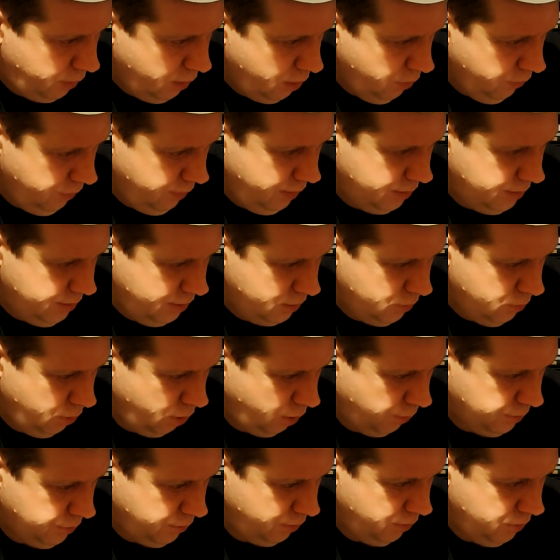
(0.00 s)
I don't think it says what
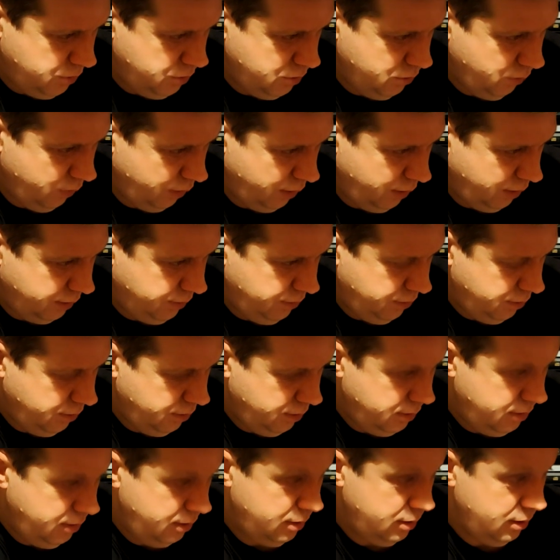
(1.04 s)
hops are in it, which is weird. I thought
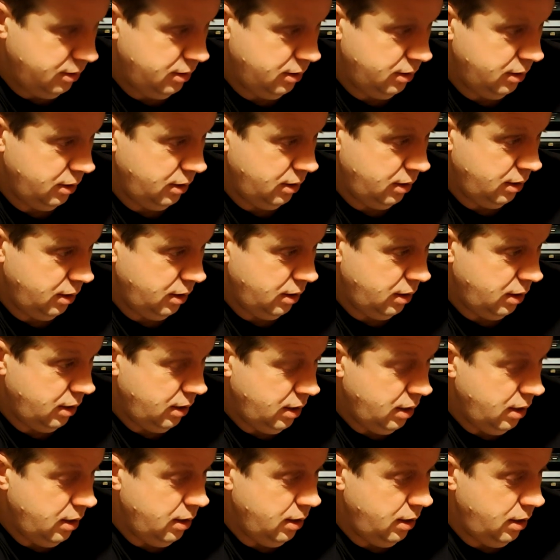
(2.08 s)
it did.
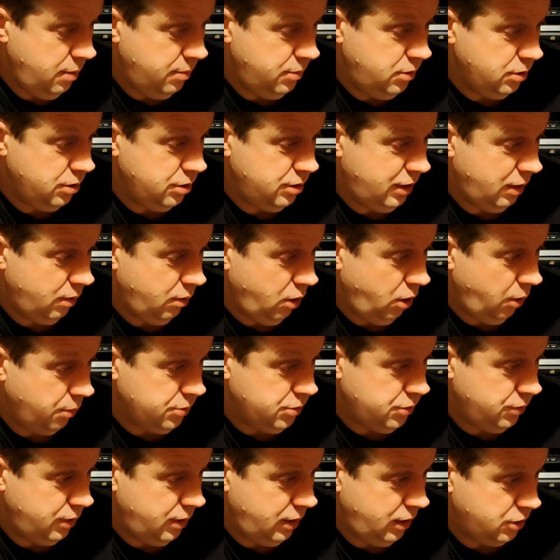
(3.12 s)
It doesn't say what hops
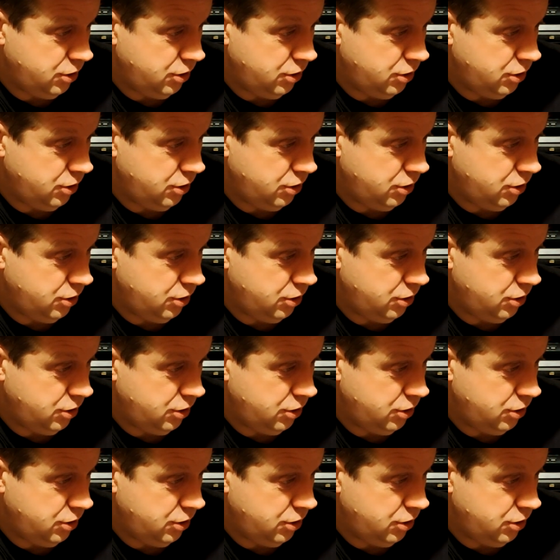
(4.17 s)
are in it.